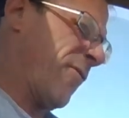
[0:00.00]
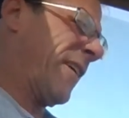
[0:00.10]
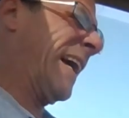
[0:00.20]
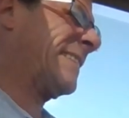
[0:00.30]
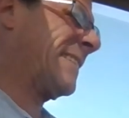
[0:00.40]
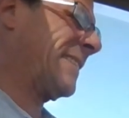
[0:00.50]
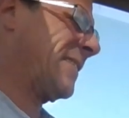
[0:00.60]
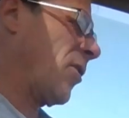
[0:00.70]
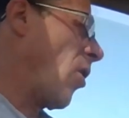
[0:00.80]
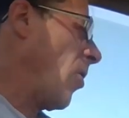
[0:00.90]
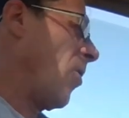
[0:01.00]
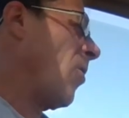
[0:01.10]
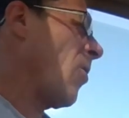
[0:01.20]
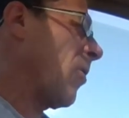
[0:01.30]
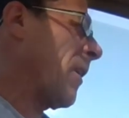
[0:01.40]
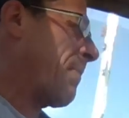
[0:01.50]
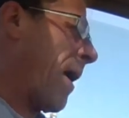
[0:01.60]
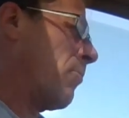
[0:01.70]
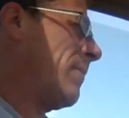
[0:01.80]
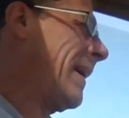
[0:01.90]
forgets all
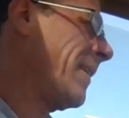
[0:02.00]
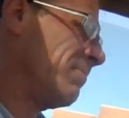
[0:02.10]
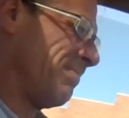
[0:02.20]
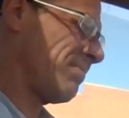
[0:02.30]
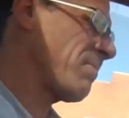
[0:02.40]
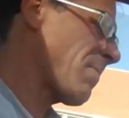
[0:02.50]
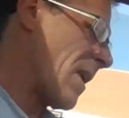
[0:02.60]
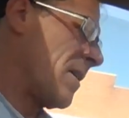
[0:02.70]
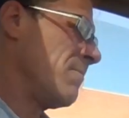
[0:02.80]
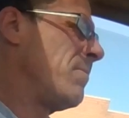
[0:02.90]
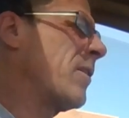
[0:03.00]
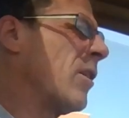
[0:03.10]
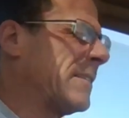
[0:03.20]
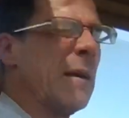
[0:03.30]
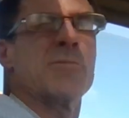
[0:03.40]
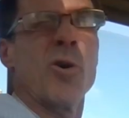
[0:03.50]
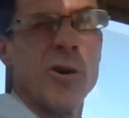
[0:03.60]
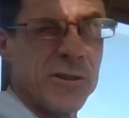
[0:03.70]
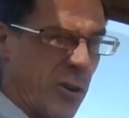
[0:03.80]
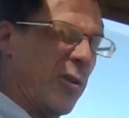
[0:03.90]
about me because I'm
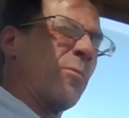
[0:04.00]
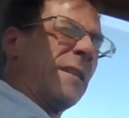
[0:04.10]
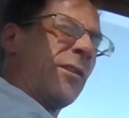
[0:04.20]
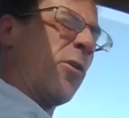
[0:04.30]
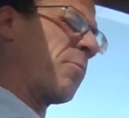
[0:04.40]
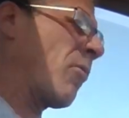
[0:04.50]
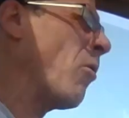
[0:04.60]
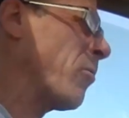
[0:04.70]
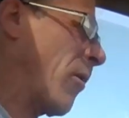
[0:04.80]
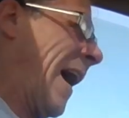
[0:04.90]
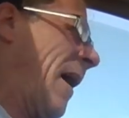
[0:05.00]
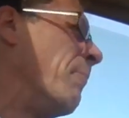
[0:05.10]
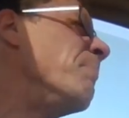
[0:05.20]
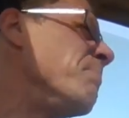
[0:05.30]
tortured with their program.